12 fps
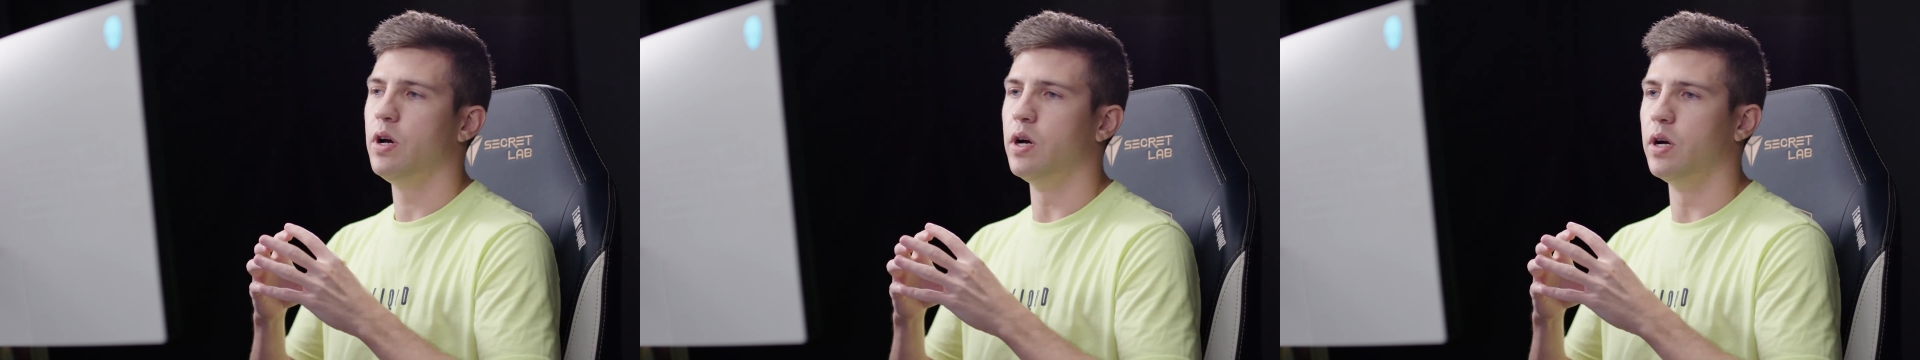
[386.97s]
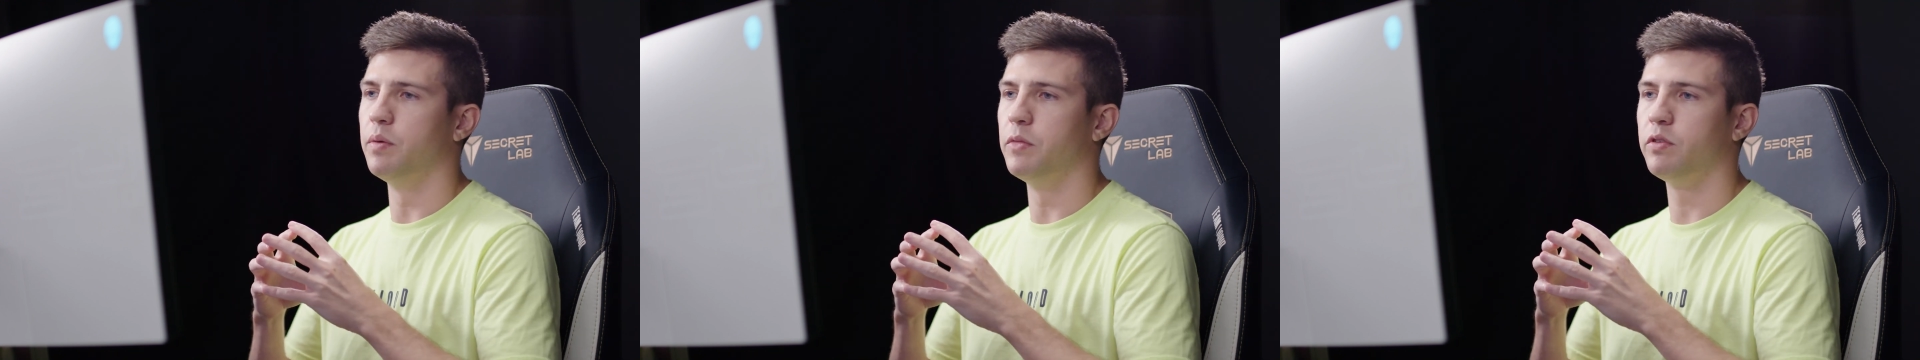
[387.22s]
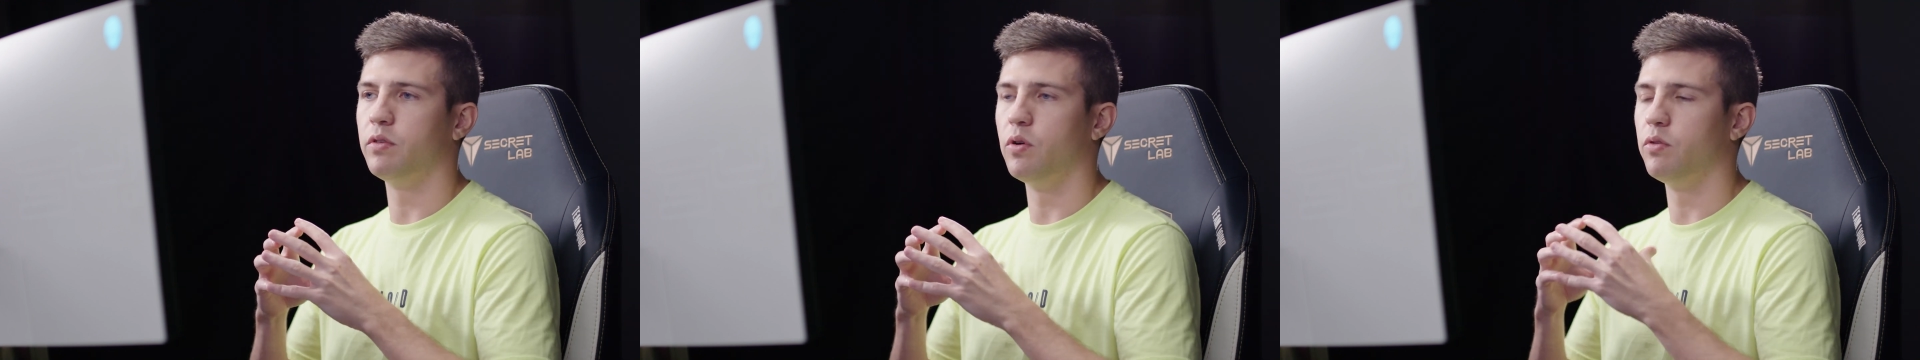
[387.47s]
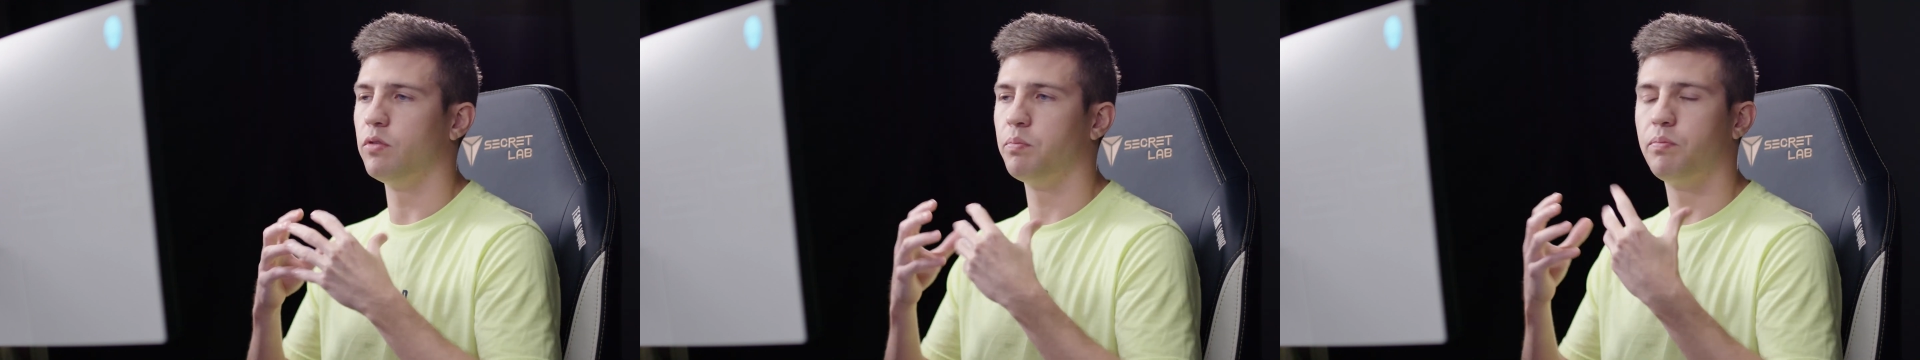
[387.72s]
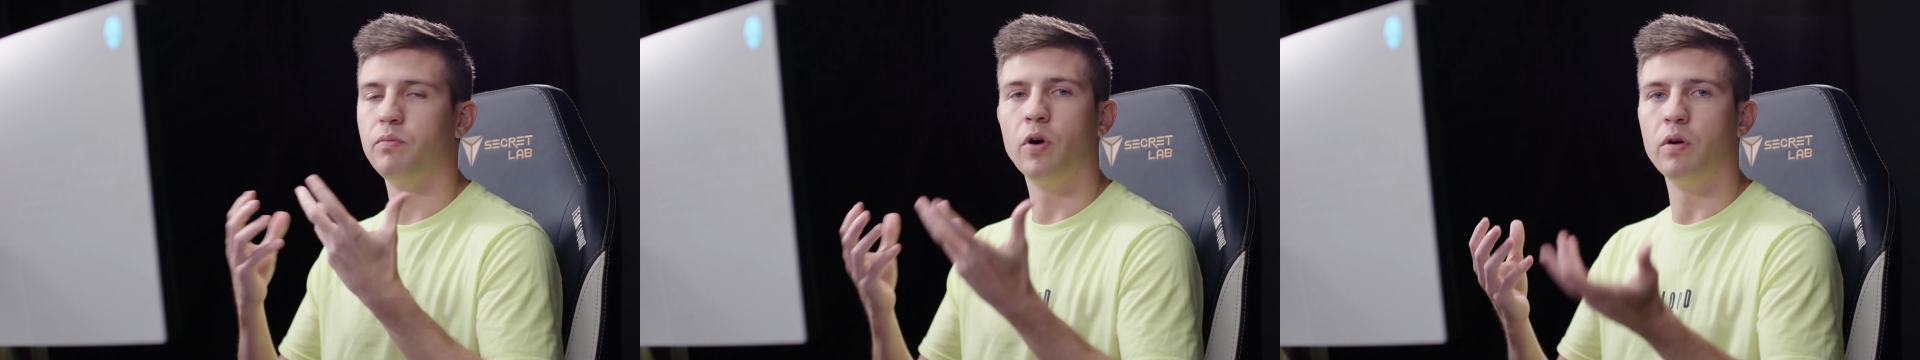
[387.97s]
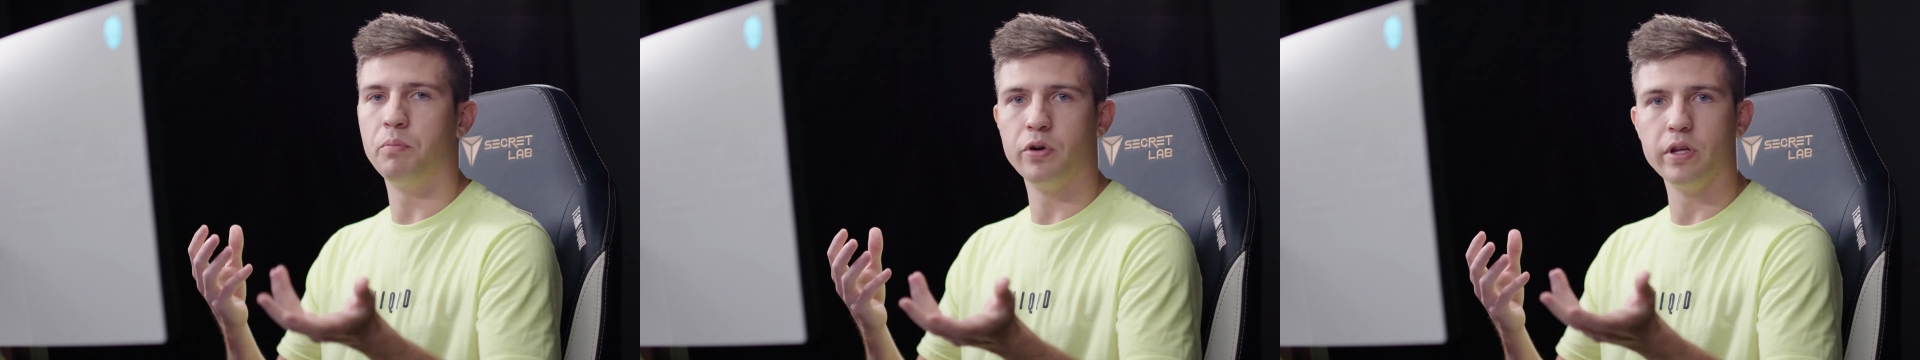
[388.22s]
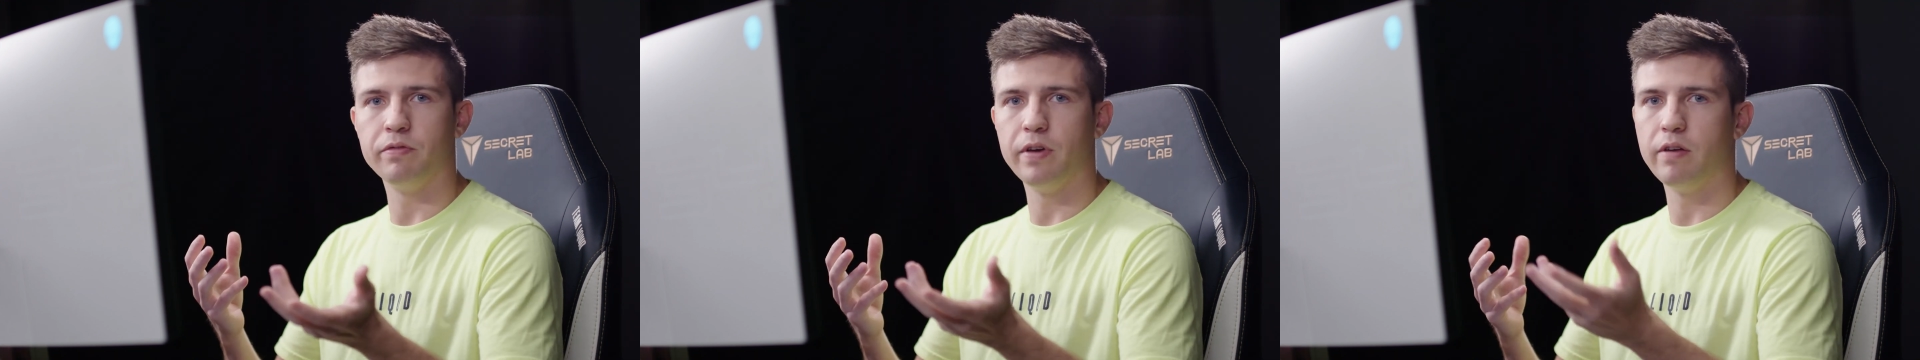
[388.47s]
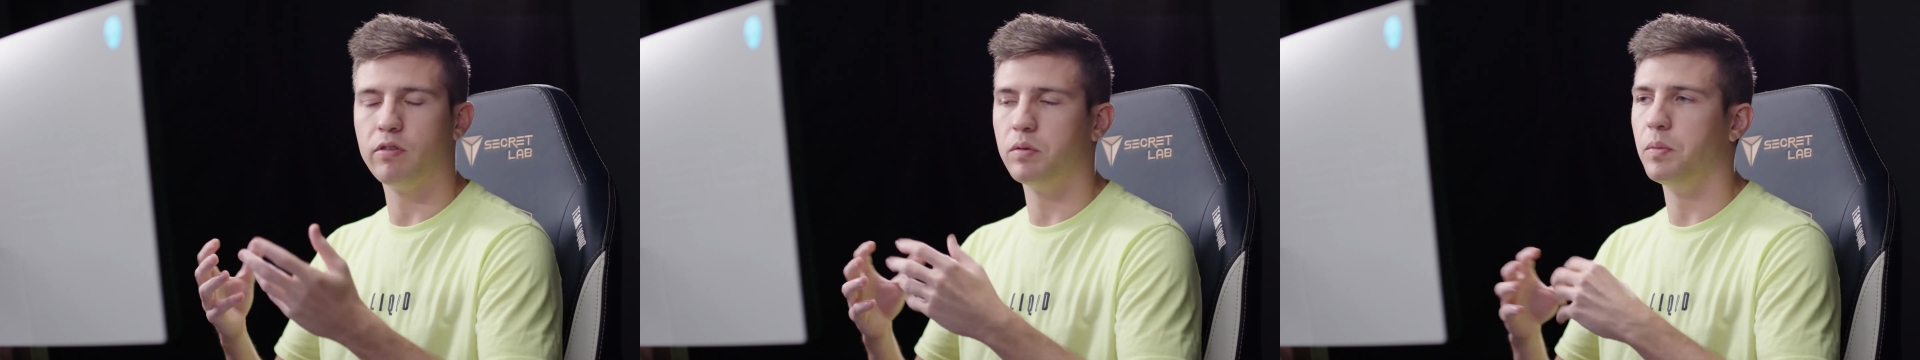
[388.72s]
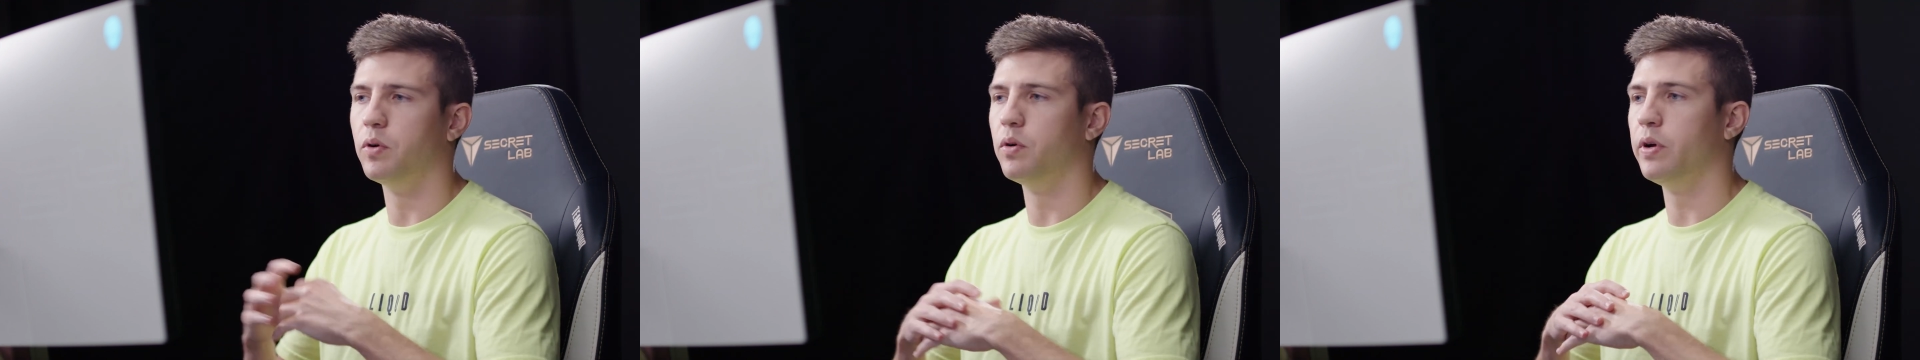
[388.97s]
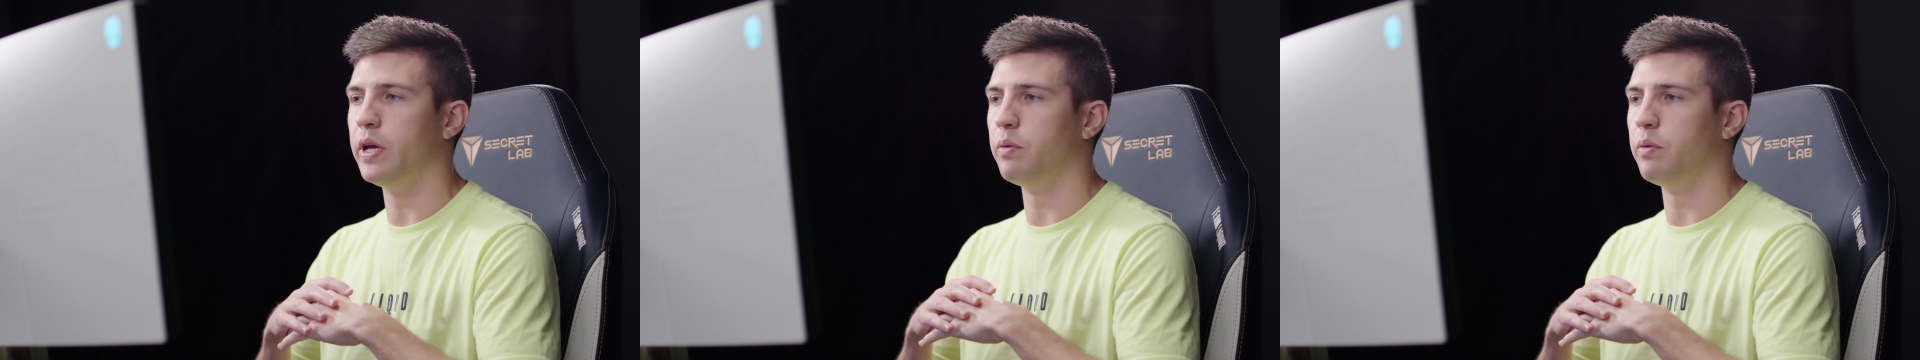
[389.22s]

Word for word: Um, the zones are pretty favorable,